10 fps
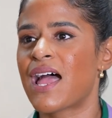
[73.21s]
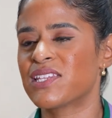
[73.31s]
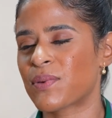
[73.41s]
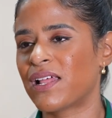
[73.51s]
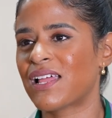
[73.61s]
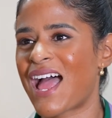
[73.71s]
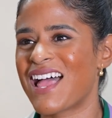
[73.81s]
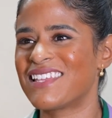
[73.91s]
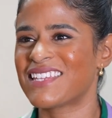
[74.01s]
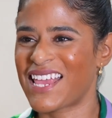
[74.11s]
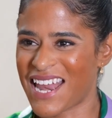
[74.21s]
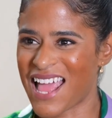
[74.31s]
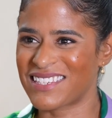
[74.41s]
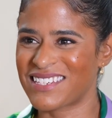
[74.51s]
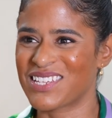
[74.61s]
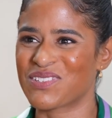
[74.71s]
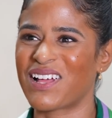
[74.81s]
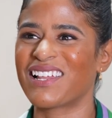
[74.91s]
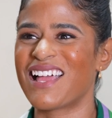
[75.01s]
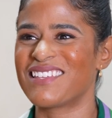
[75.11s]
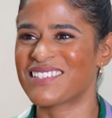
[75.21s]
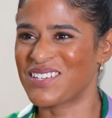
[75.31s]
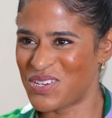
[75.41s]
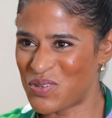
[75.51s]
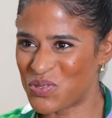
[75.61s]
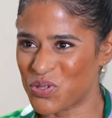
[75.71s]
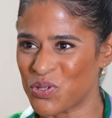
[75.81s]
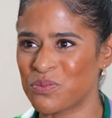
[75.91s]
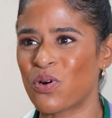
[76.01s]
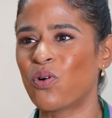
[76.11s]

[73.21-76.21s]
as well as Enet, as well as Newsroom,